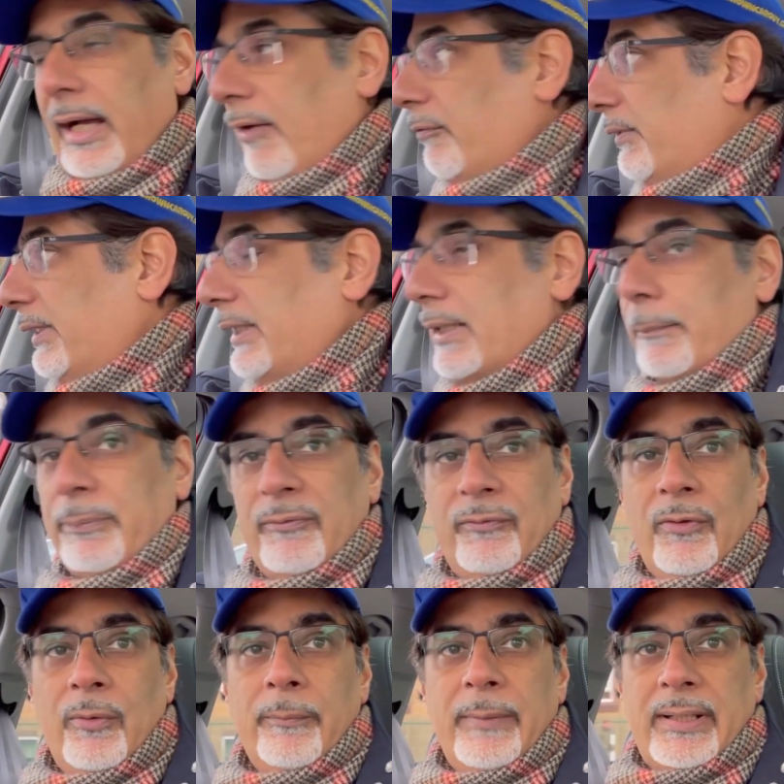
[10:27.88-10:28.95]
I've seen it
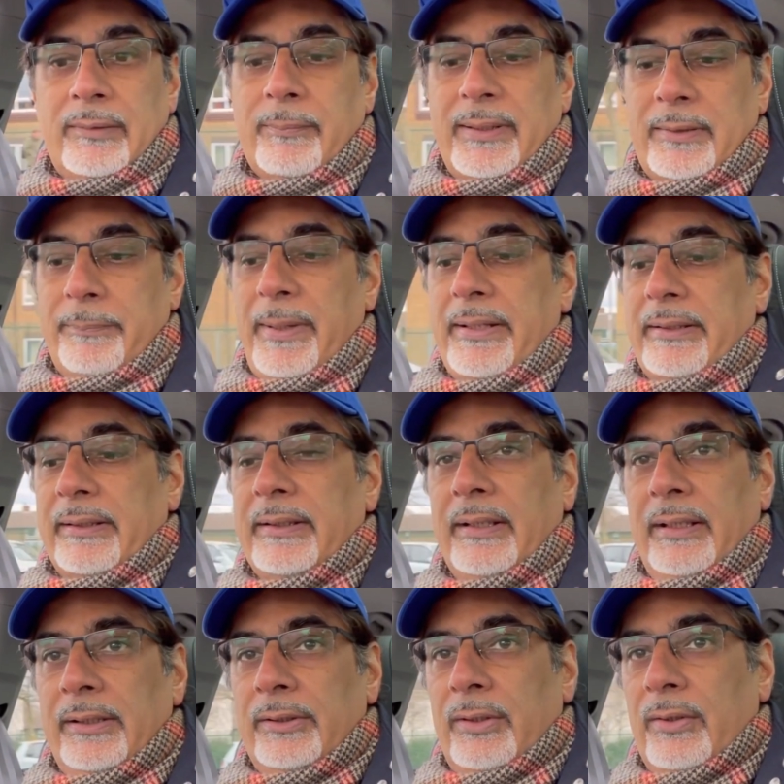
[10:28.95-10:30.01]
perform much, much better.
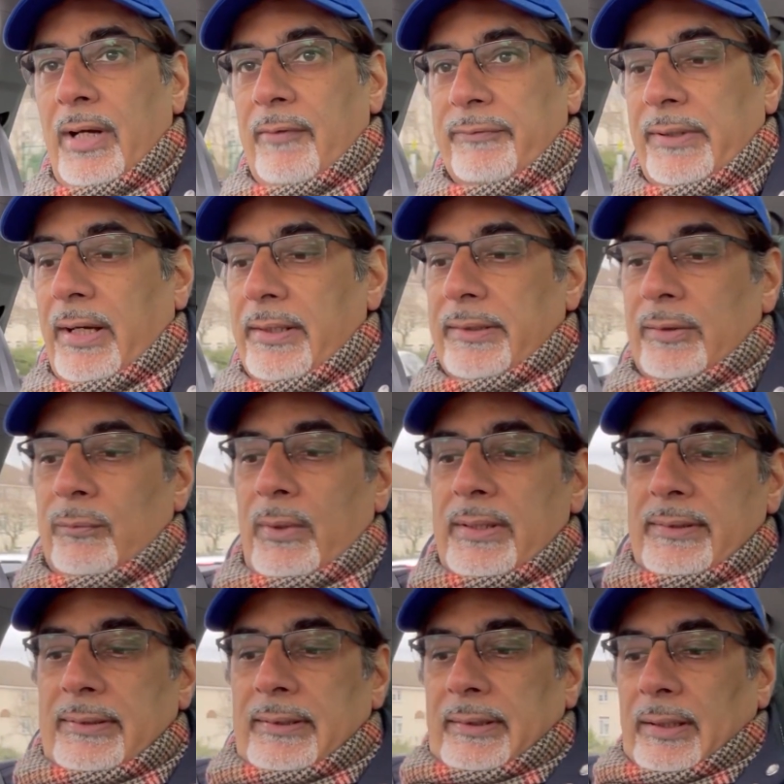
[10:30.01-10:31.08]
You know, I've charged it
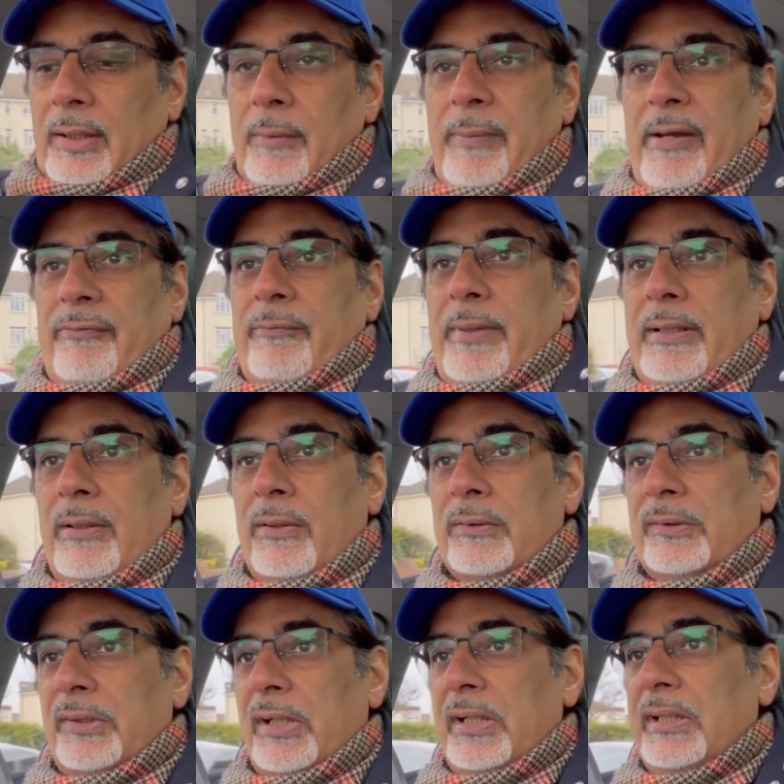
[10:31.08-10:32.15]
once since I got back from my long
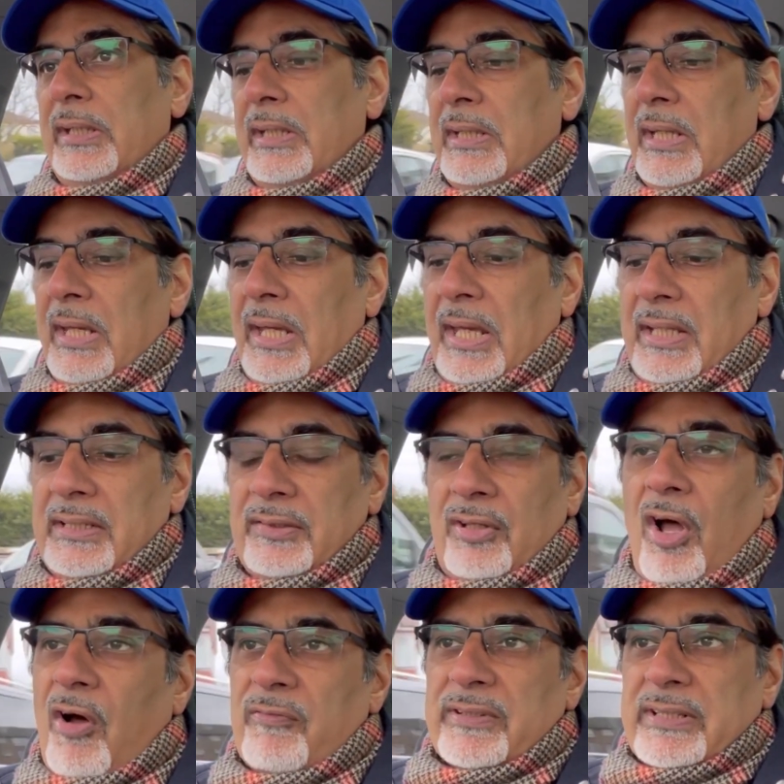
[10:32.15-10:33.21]
journey, and it's
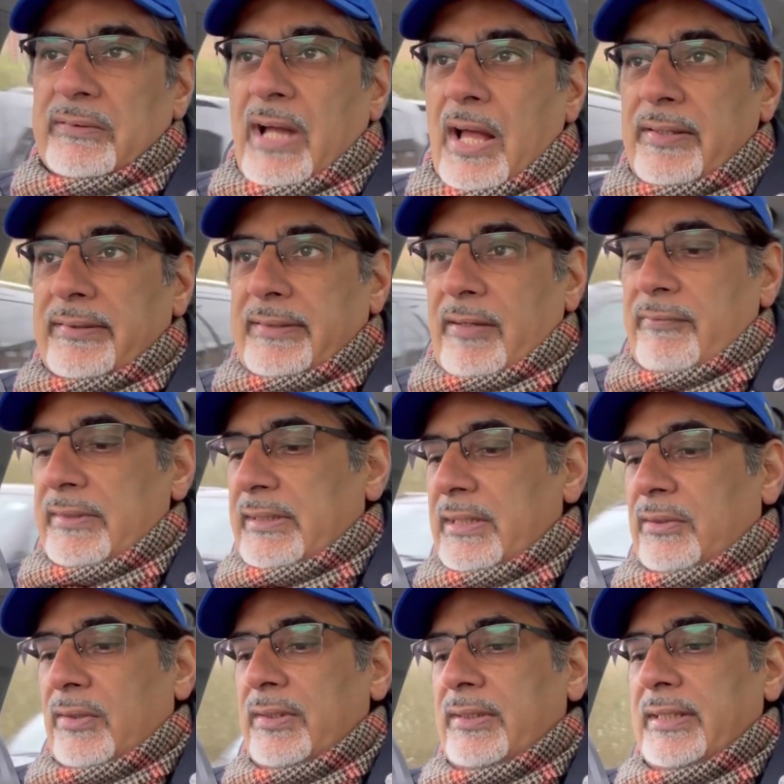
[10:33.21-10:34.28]
hovered around 70.
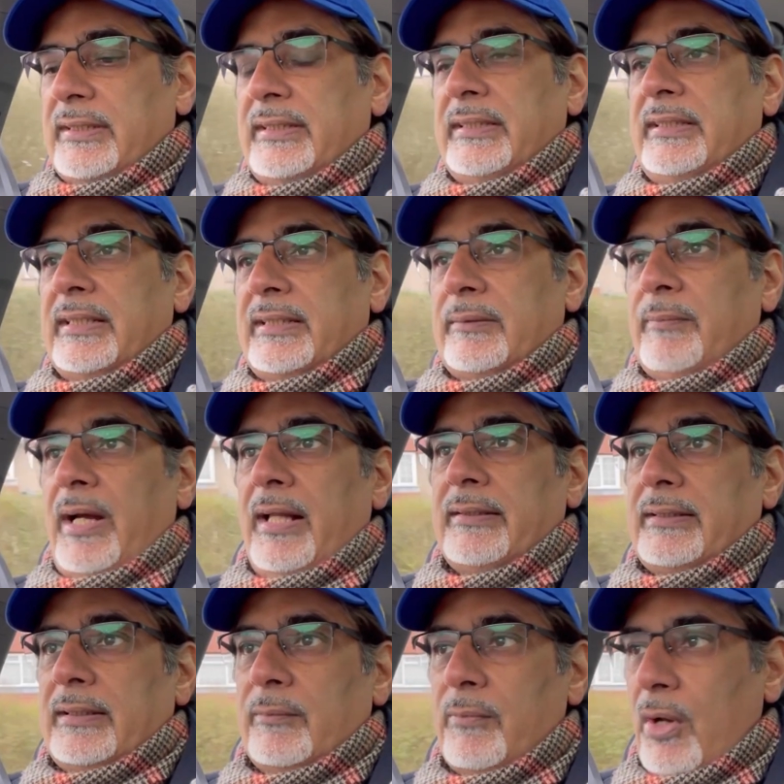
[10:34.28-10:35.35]
It's on 66 miles
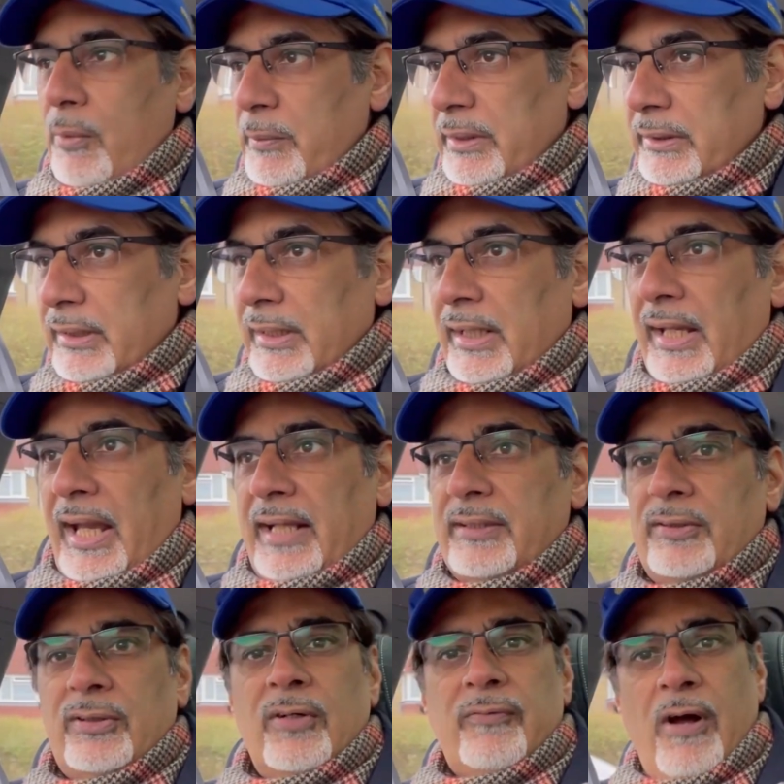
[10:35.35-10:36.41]
at the moment, and
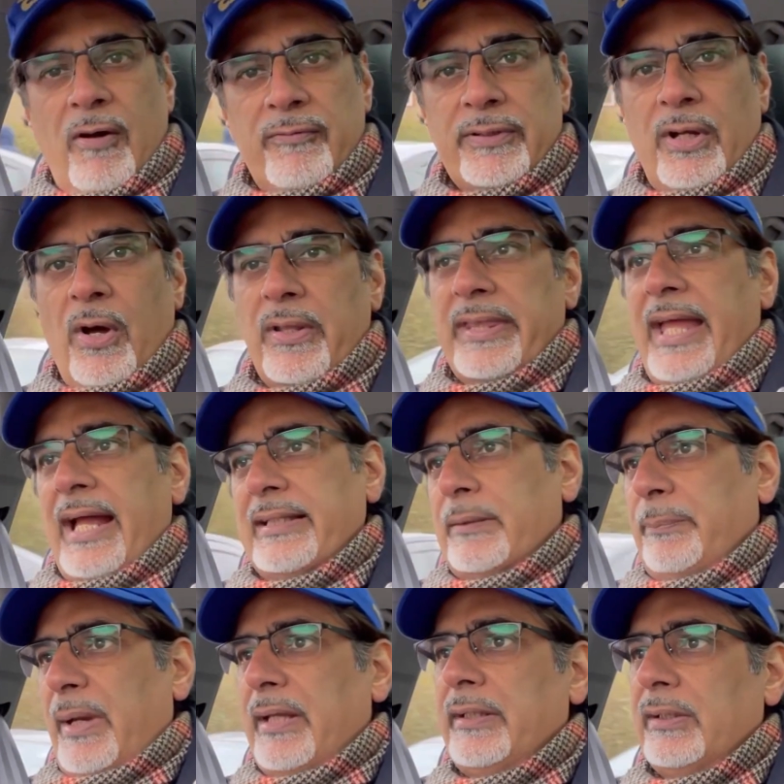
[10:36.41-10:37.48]
it's sort of hovered on that
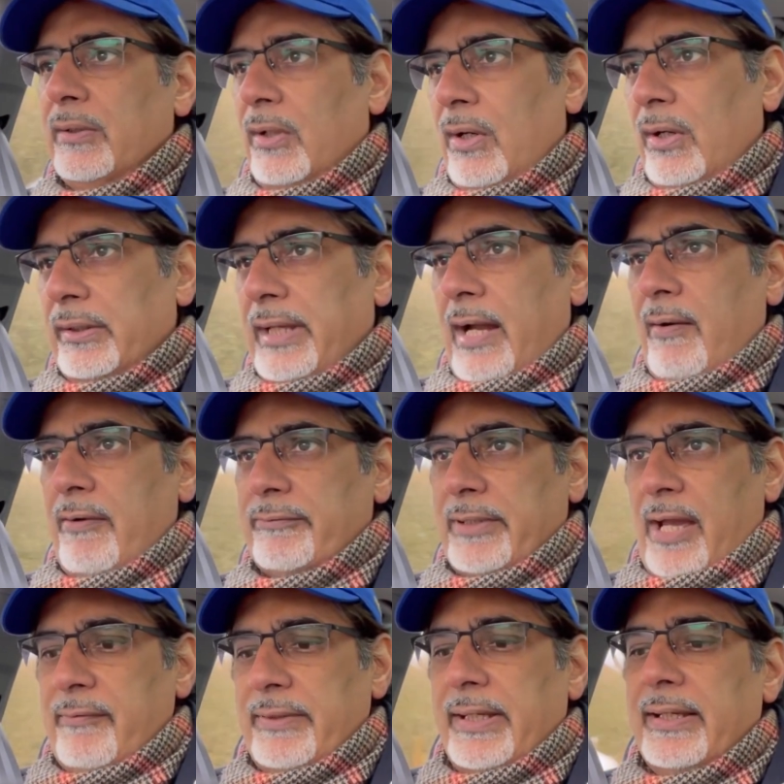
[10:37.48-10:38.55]
depending on how I've
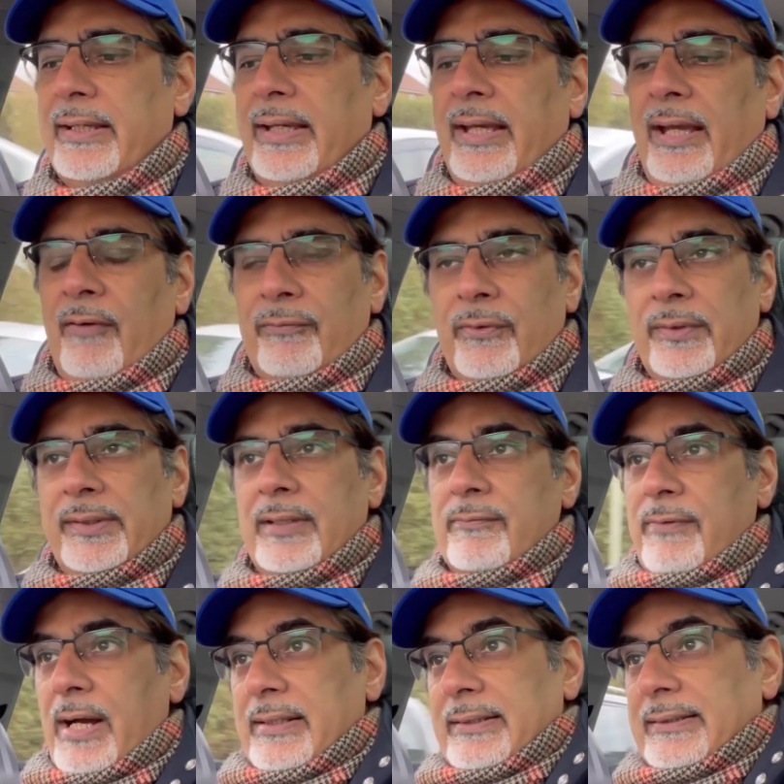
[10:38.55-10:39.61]
driven it. Of course, the
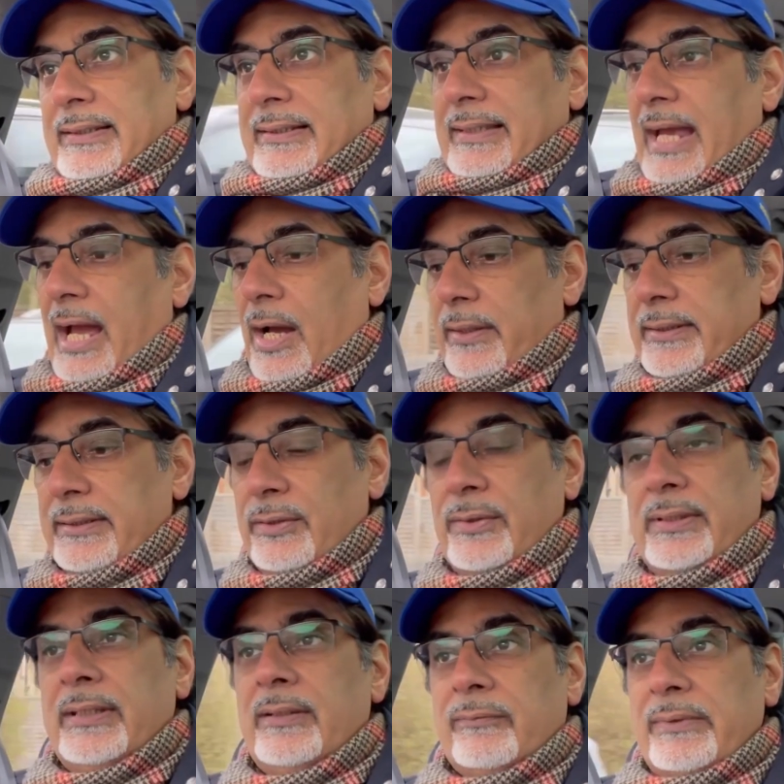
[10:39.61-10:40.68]
advantage in town is
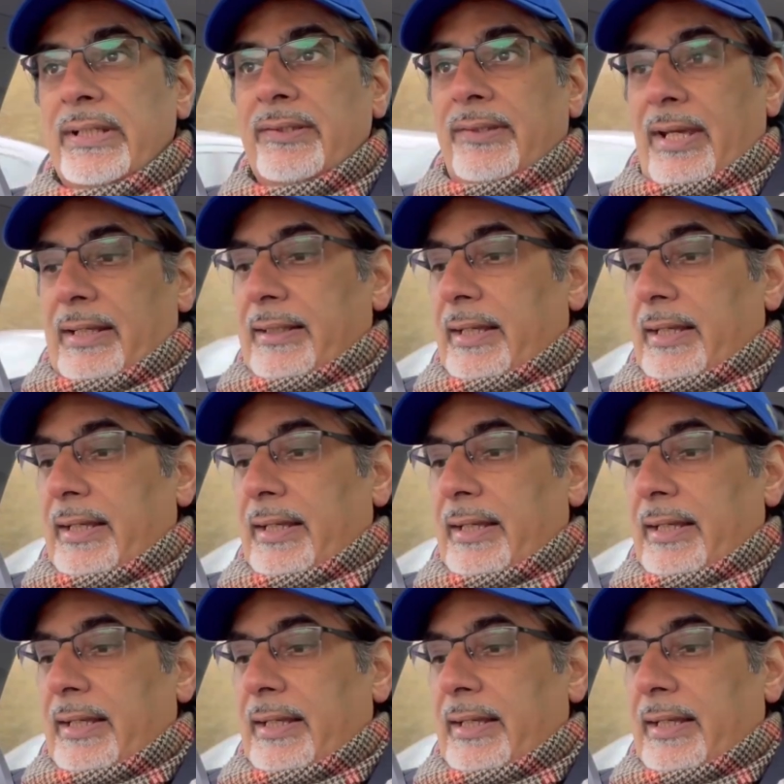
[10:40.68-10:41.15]
using the regen,